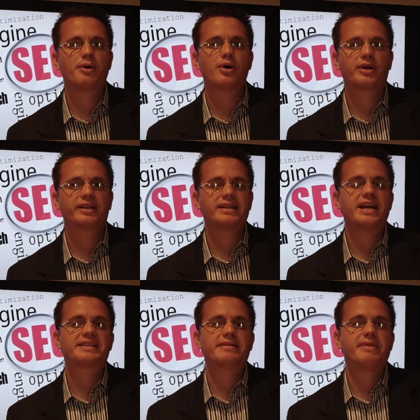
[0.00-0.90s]
spoke at the
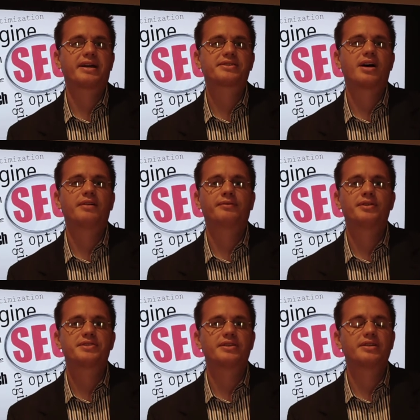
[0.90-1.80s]
SMX
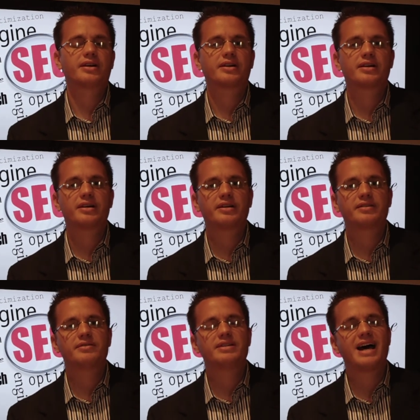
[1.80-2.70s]
conference, and
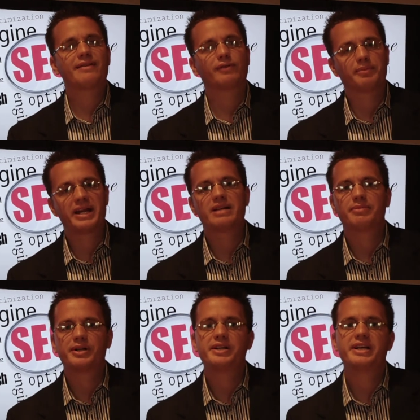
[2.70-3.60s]
uh, not verbatim,
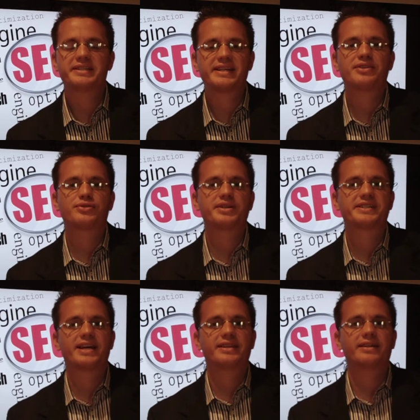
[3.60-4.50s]
but he essentially
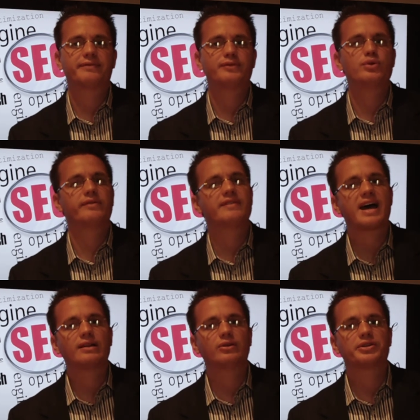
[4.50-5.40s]
said that if you have
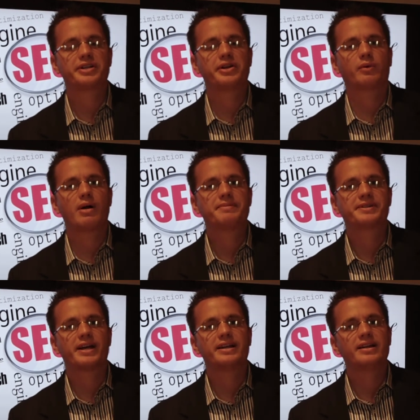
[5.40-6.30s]
not looked at your
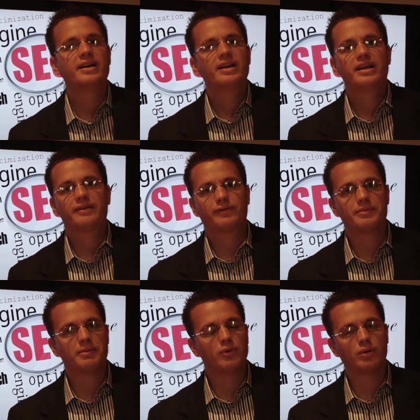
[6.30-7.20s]
website
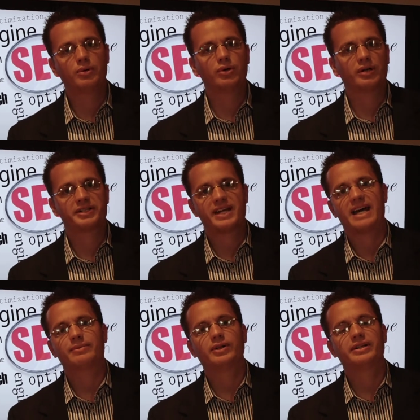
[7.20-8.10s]
from a mobile or a
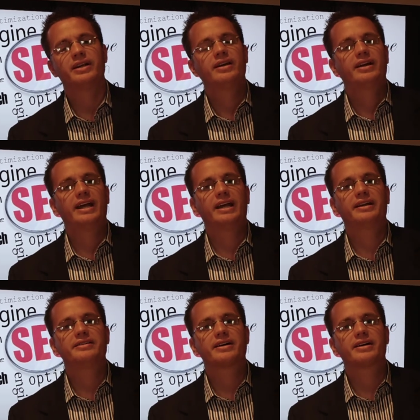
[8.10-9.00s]
tablet,
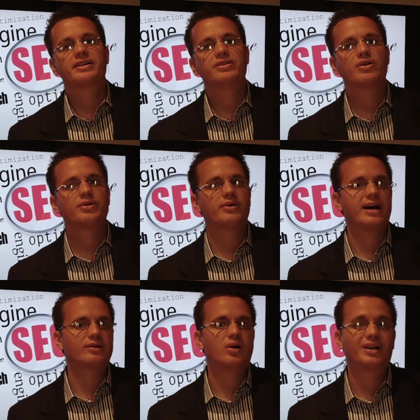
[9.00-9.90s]
and uh, you don't know
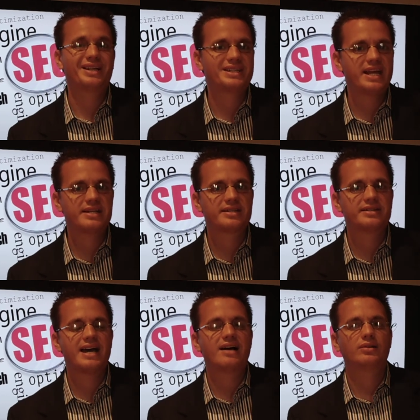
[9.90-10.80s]
how long it takes to
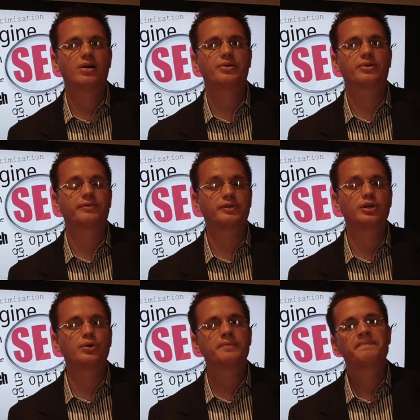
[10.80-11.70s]
download or
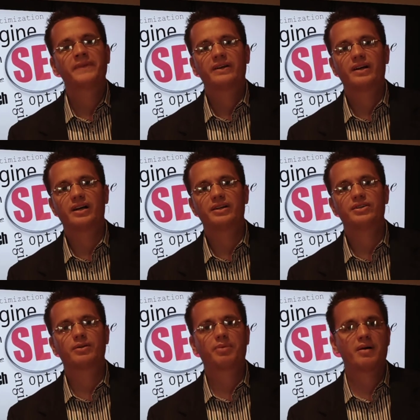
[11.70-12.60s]
view, uh,
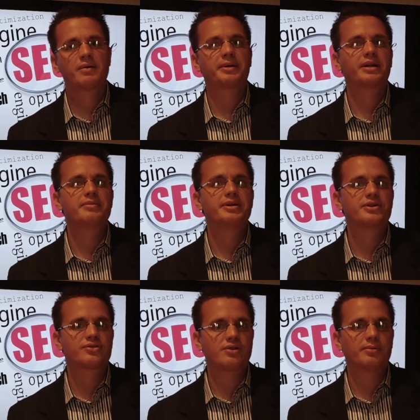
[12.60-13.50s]
you're probably going to be in
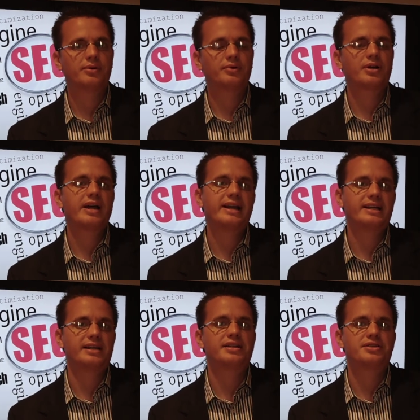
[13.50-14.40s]
trouble
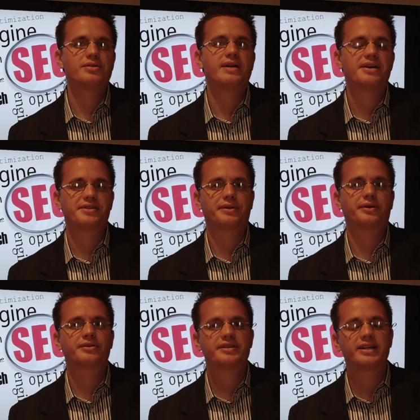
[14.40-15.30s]
heading into
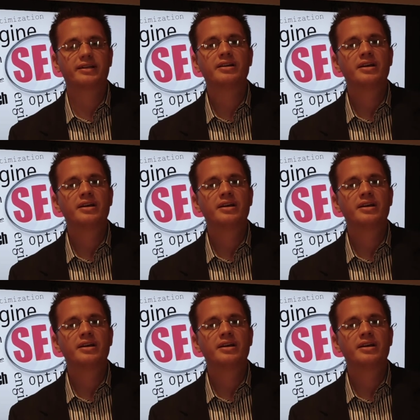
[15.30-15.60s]
2013.